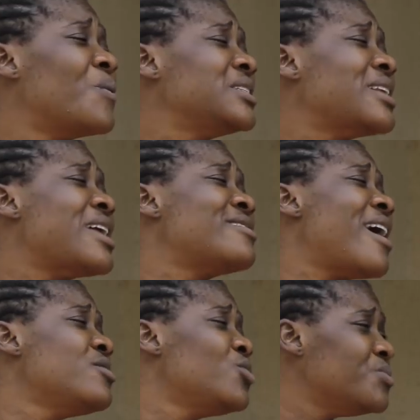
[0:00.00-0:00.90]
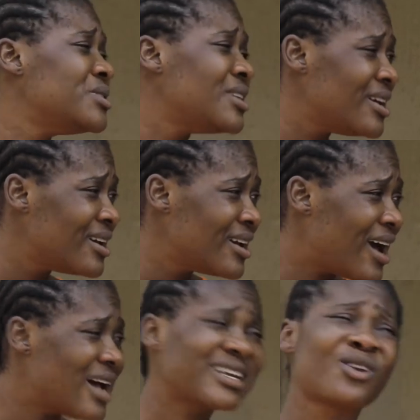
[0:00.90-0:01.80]
What thing I try to do, we say,
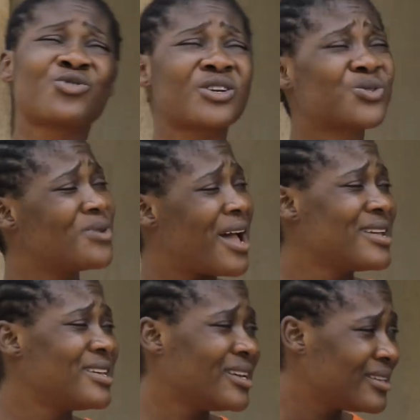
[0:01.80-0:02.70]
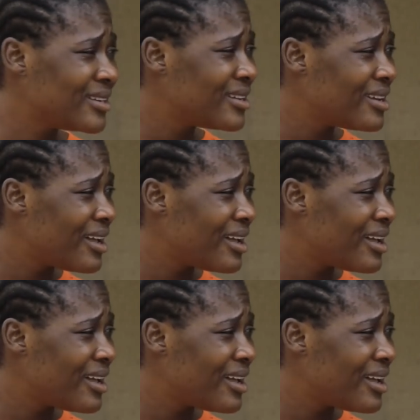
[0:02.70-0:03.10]
as I not trust una again.